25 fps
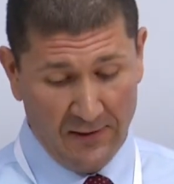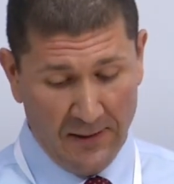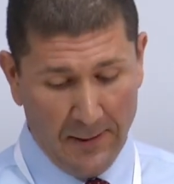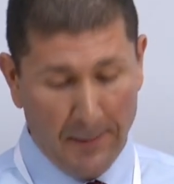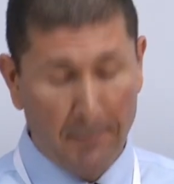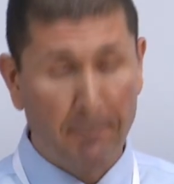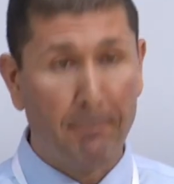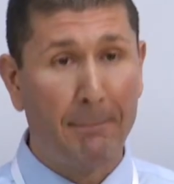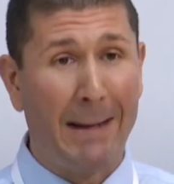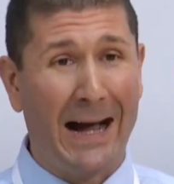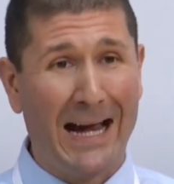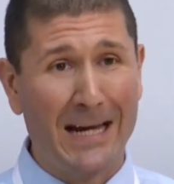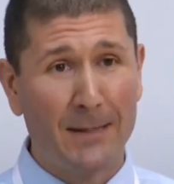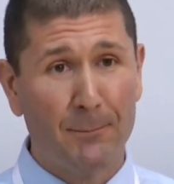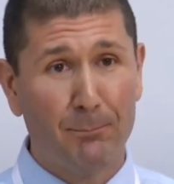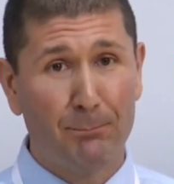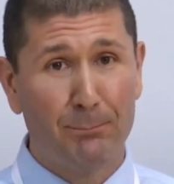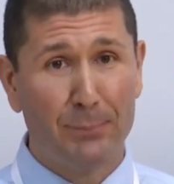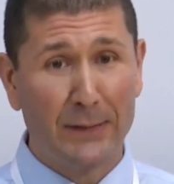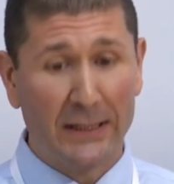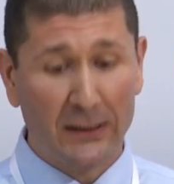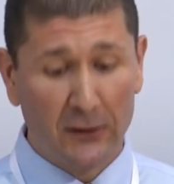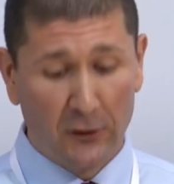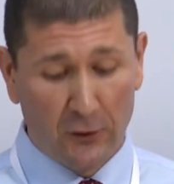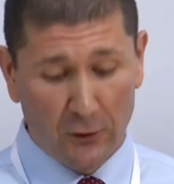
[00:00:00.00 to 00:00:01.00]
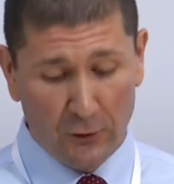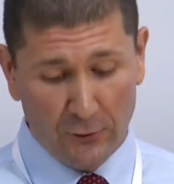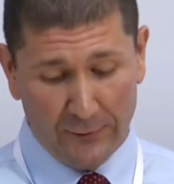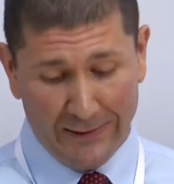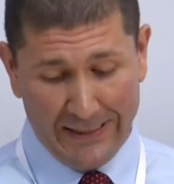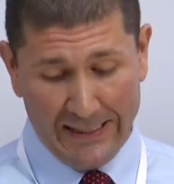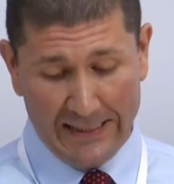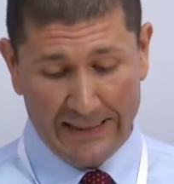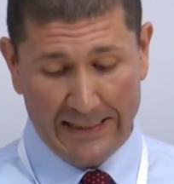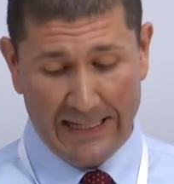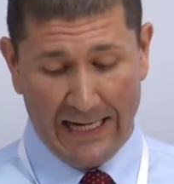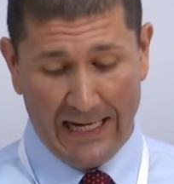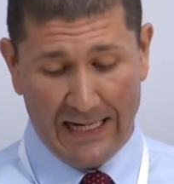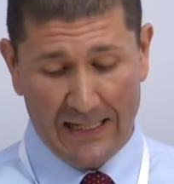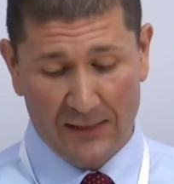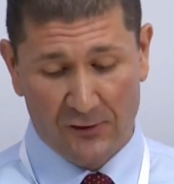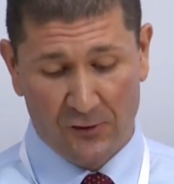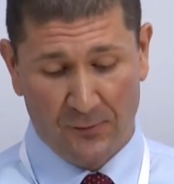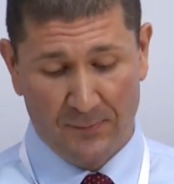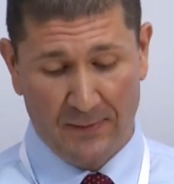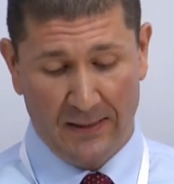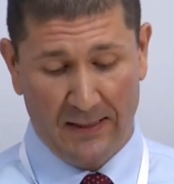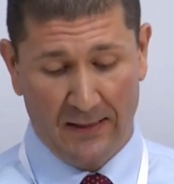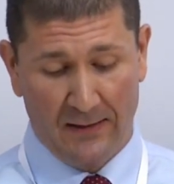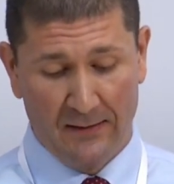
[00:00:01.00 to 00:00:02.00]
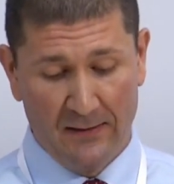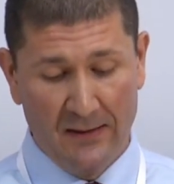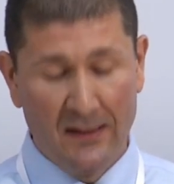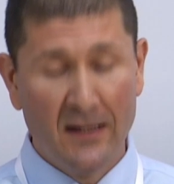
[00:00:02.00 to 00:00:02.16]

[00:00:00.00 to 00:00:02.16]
might build engagement